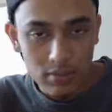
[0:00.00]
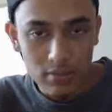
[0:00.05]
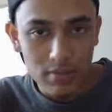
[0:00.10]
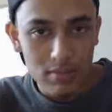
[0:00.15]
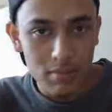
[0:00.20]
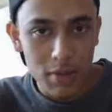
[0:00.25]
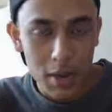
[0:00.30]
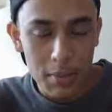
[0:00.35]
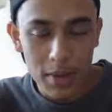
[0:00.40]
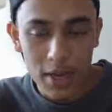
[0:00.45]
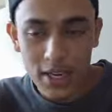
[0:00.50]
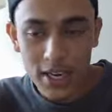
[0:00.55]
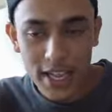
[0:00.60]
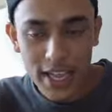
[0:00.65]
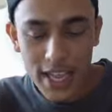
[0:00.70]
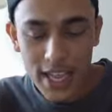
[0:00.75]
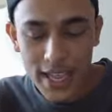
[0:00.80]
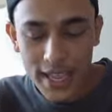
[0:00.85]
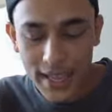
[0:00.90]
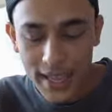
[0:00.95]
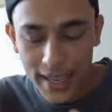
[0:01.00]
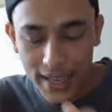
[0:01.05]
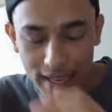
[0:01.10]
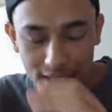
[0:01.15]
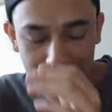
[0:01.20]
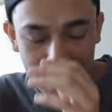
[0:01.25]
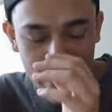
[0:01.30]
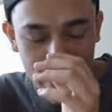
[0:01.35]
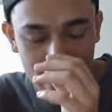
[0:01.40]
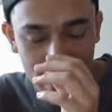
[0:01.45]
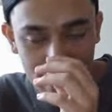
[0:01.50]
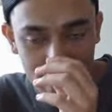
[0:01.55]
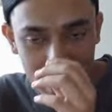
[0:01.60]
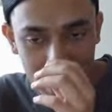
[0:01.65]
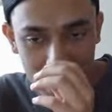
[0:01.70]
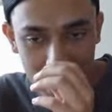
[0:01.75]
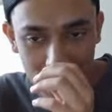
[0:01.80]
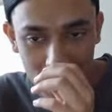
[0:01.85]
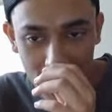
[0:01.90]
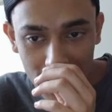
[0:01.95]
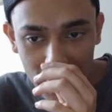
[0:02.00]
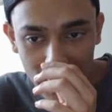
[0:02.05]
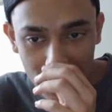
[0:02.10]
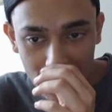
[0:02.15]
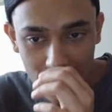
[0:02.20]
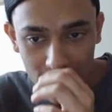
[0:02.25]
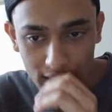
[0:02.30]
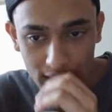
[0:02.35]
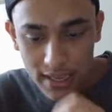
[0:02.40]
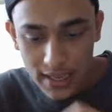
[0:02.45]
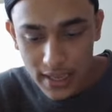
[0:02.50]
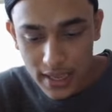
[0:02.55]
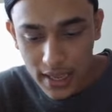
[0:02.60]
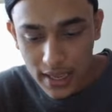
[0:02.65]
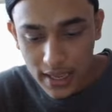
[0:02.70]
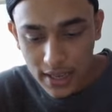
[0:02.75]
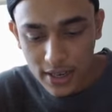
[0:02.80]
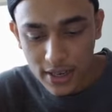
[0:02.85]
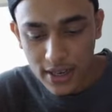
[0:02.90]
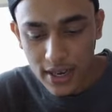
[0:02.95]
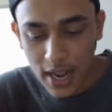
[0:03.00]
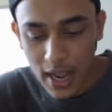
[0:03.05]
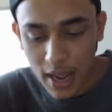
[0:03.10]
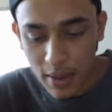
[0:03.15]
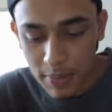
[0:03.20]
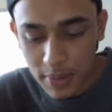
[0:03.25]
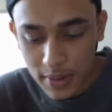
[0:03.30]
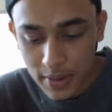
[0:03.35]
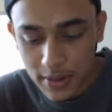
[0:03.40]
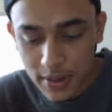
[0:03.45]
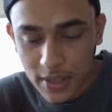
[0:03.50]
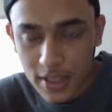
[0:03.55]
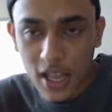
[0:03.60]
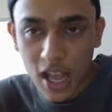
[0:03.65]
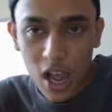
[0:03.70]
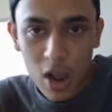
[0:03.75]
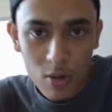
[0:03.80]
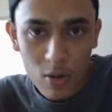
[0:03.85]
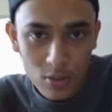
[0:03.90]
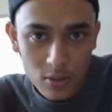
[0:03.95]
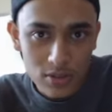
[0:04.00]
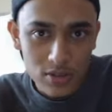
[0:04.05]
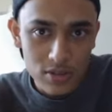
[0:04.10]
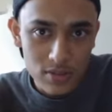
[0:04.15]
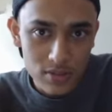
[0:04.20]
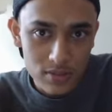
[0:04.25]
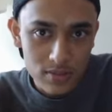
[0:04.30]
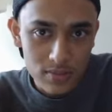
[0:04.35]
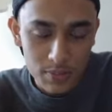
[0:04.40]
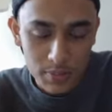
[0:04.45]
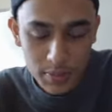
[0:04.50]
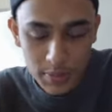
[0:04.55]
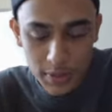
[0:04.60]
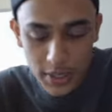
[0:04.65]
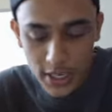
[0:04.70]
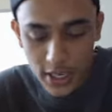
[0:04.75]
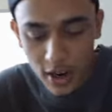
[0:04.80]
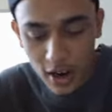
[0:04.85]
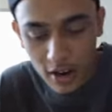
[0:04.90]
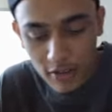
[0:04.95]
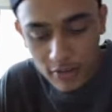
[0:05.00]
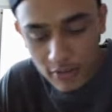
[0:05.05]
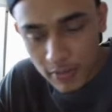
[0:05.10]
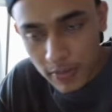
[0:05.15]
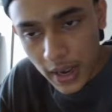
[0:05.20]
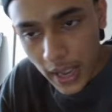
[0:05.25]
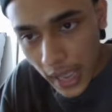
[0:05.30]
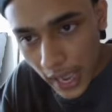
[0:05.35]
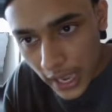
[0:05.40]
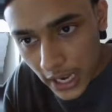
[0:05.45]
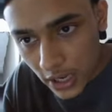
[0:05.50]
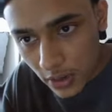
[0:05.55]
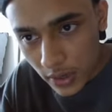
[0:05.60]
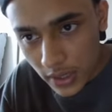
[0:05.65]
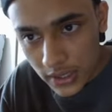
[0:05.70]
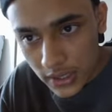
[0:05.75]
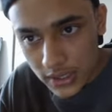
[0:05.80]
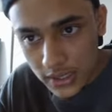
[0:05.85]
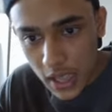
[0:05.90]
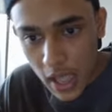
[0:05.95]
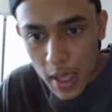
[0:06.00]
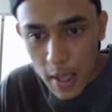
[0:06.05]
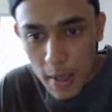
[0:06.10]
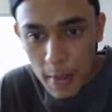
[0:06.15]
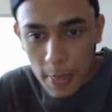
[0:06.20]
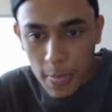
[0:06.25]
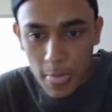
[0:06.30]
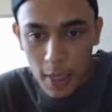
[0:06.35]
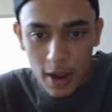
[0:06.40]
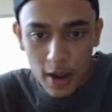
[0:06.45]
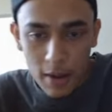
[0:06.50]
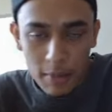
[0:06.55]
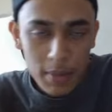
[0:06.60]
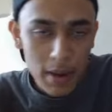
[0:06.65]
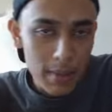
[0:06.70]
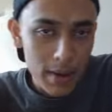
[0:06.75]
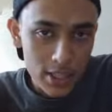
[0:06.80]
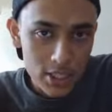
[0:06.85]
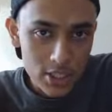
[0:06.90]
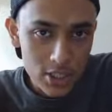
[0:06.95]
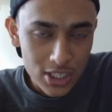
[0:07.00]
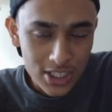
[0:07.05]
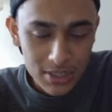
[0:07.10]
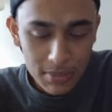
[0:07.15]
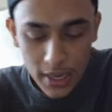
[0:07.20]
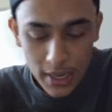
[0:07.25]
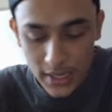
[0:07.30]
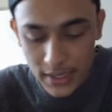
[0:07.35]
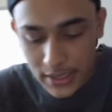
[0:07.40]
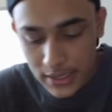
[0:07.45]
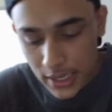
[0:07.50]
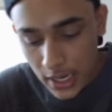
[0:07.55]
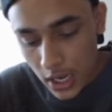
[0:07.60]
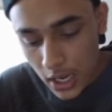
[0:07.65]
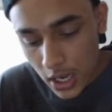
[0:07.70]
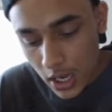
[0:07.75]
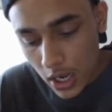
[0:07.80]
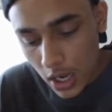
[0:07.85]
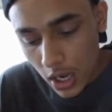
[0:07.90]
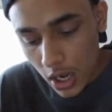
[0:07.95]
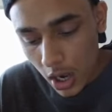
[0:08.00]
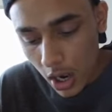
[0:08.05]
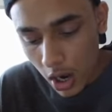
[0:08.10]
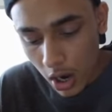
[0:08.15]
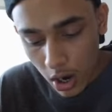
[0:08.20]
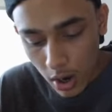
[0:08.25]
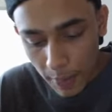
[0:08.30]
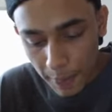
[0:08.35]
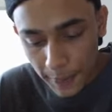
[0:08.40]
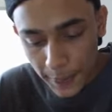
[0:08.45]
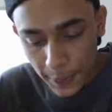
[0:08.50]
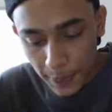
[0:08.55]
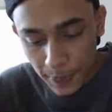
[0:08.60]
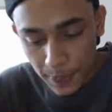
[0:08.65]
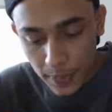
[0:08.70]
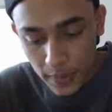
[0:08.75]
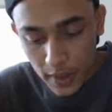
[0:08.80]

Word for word: my bad, eight, eight, eight, eight, eight year gap. I was pretty off. But, anyways, my math is not the best. Um,